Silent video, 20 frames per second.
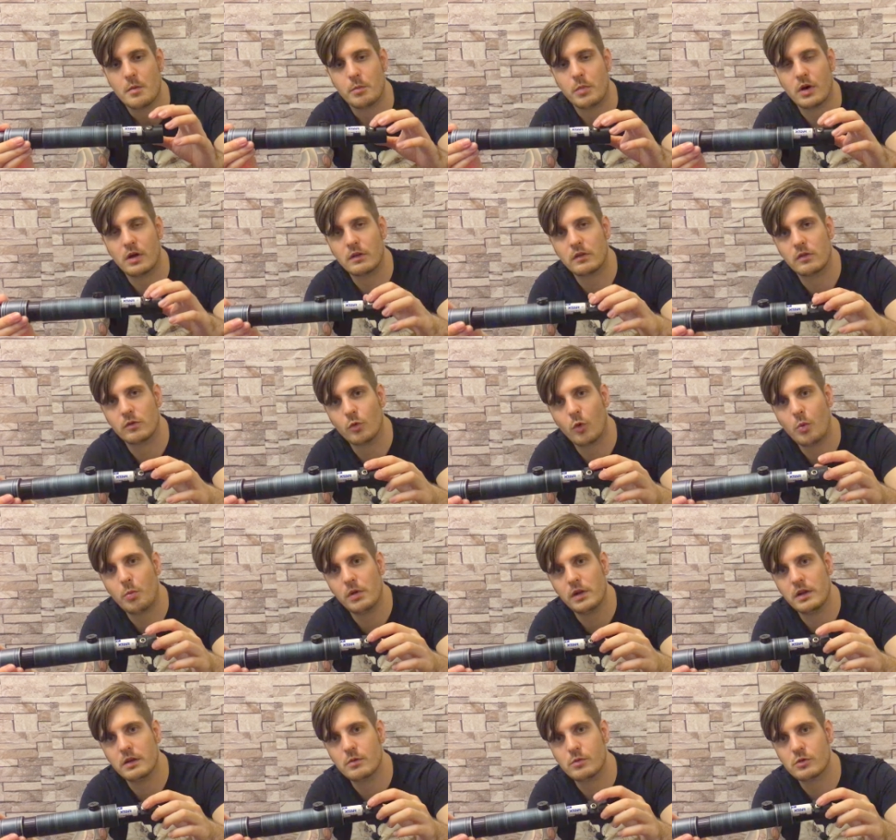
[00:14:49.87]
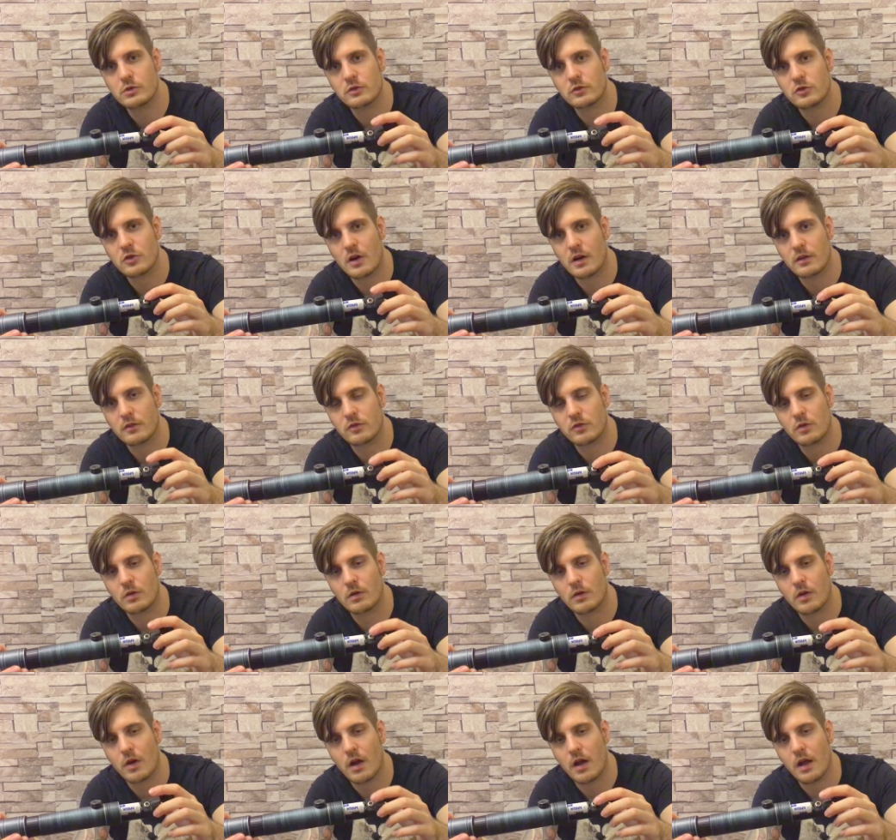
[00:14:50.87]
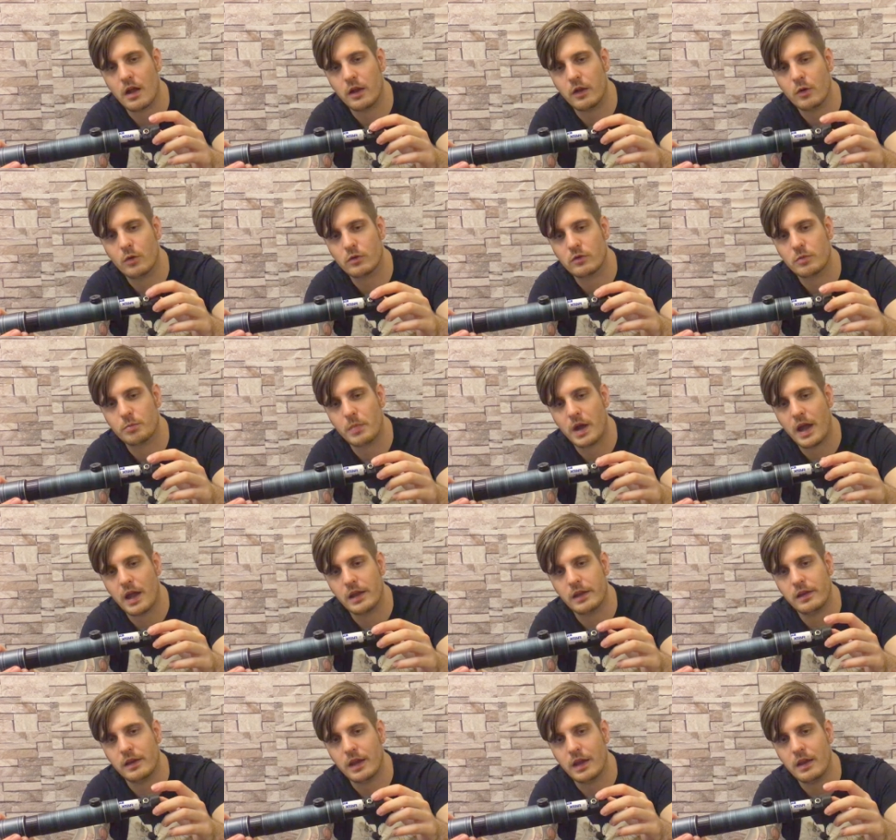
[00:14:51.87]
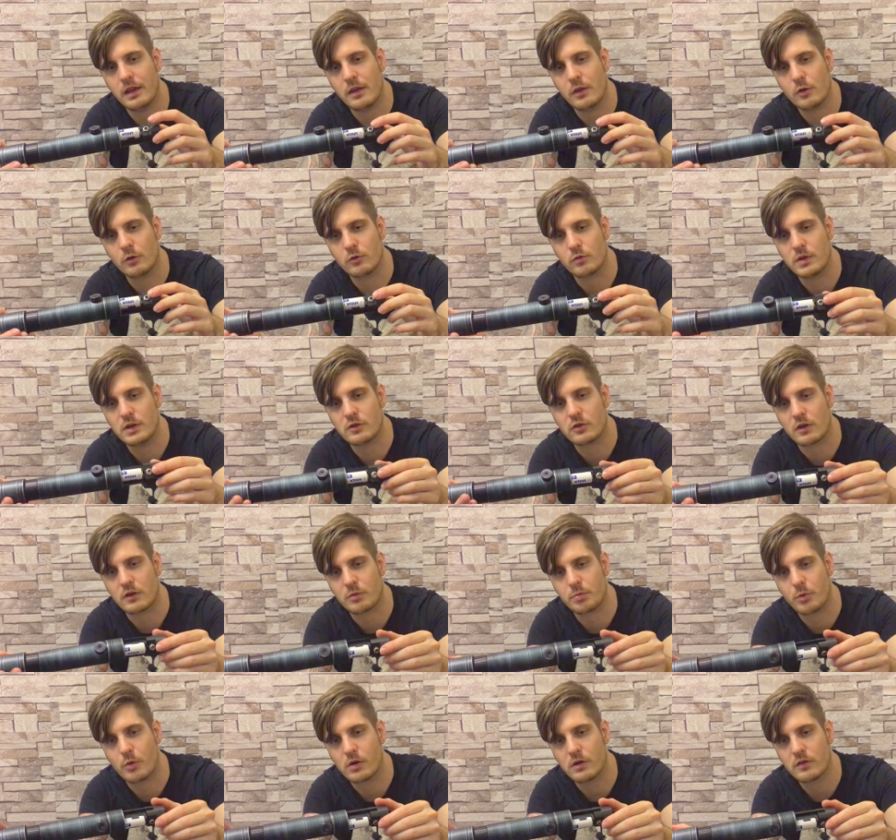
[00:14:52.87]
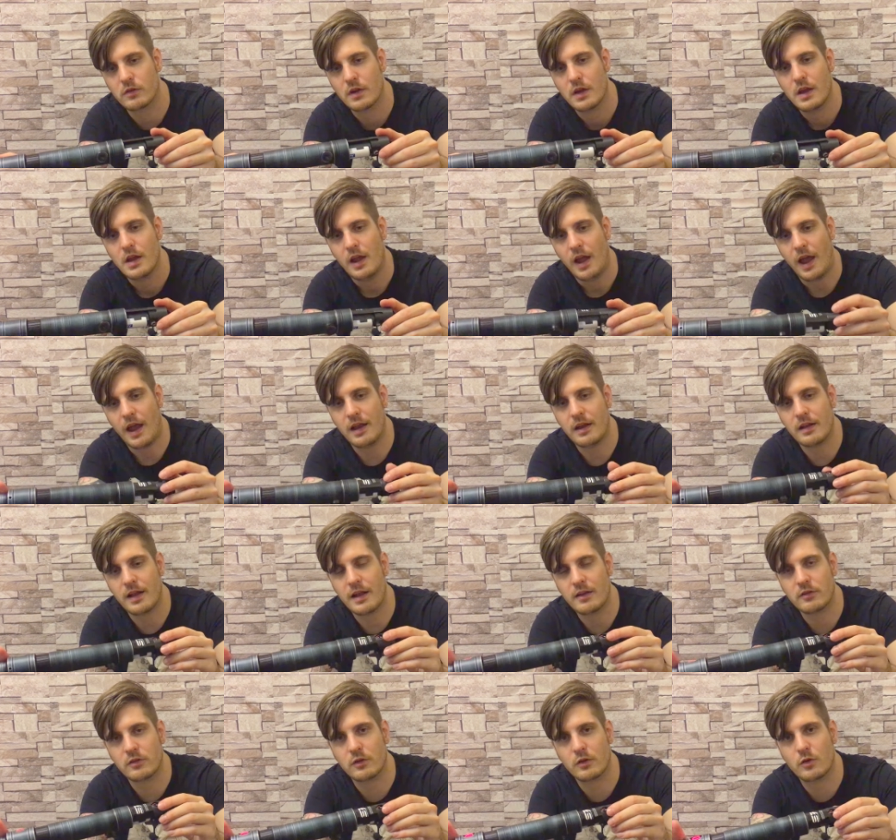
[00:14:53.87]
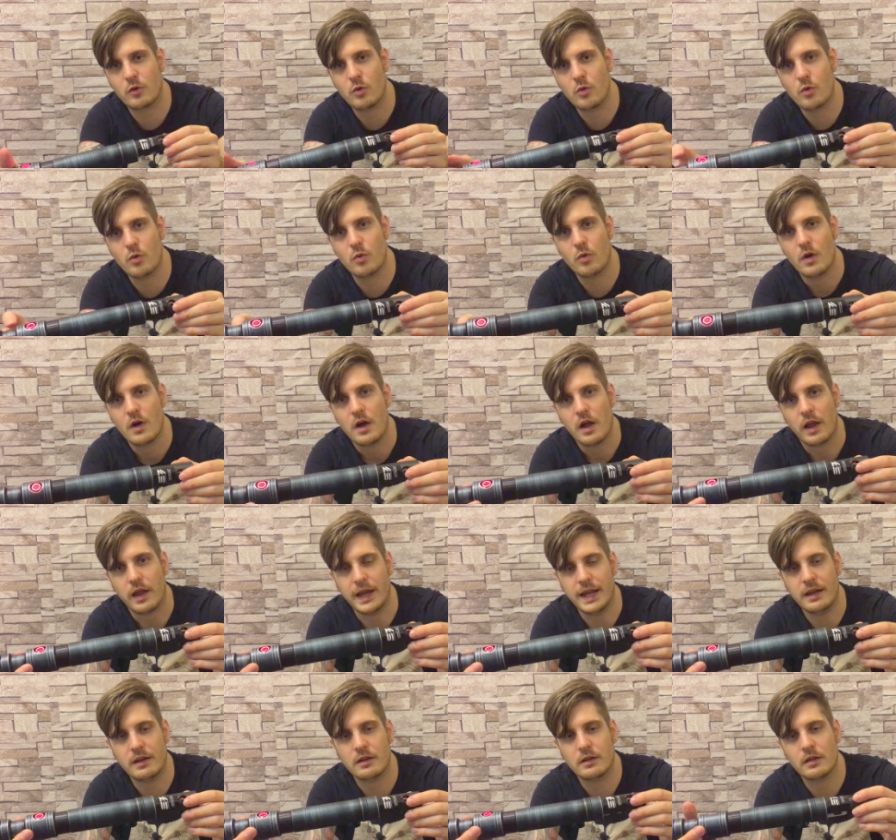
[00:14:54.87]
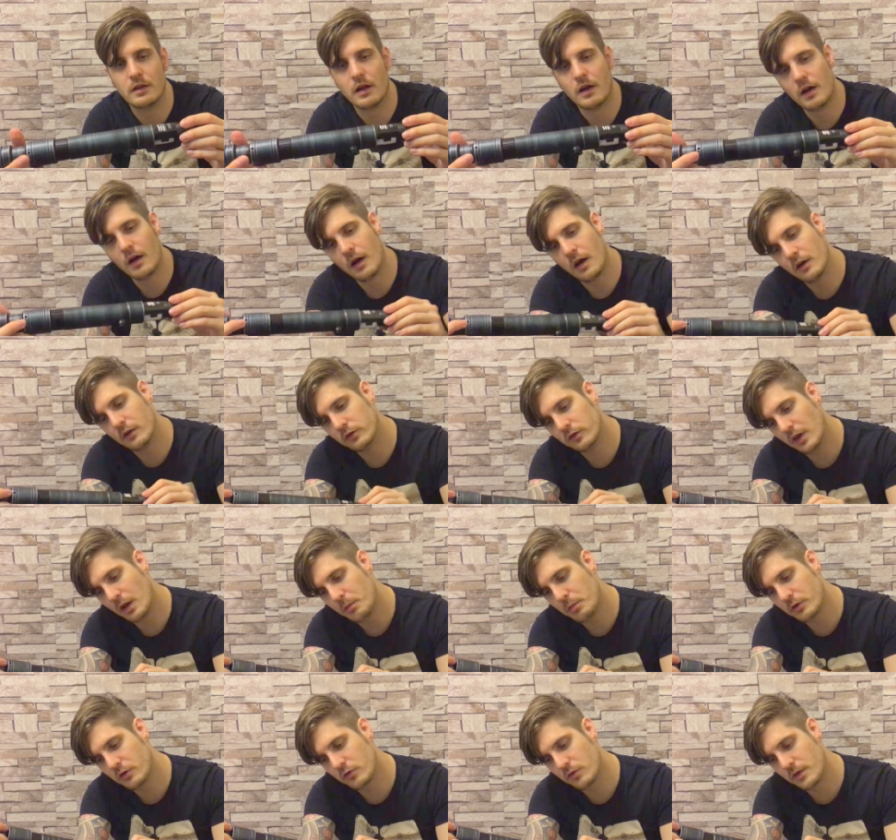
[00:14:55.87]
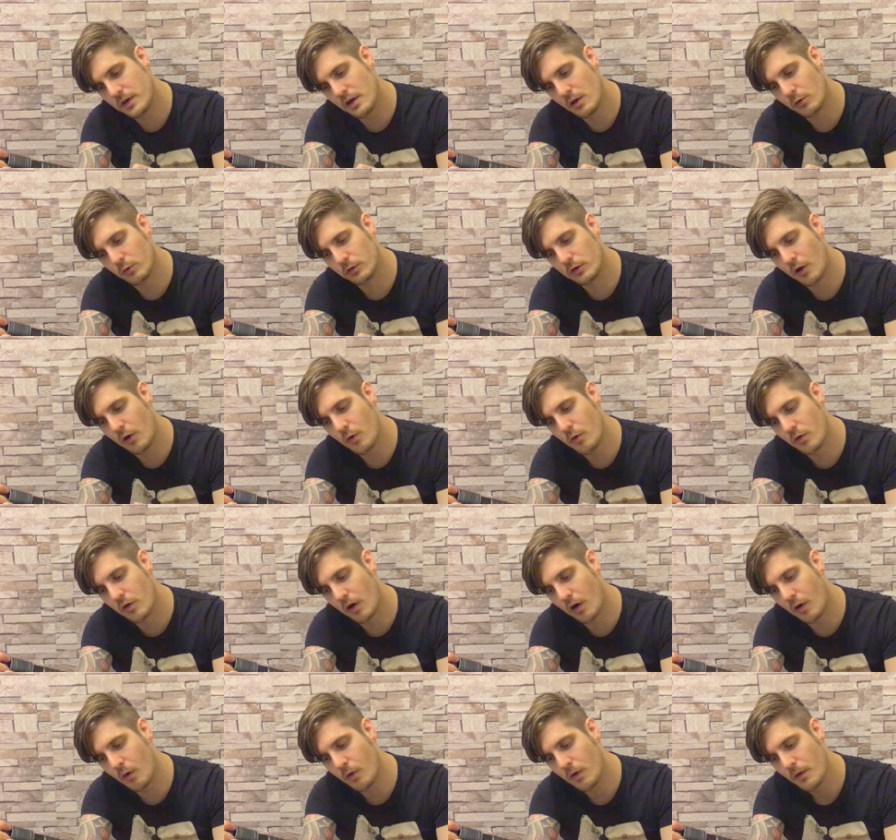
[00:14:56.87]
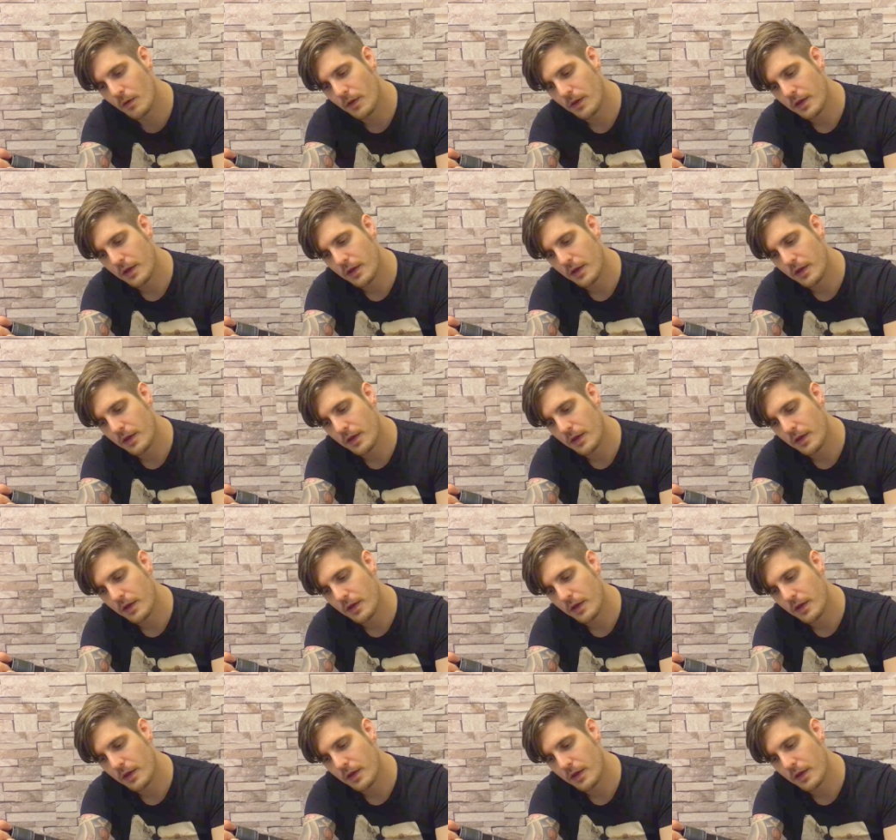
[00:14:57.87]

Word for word: but normally you would charge your uh, hilt by the in-hilt recharge port and it has the cool hidden uh, Sabertrio logo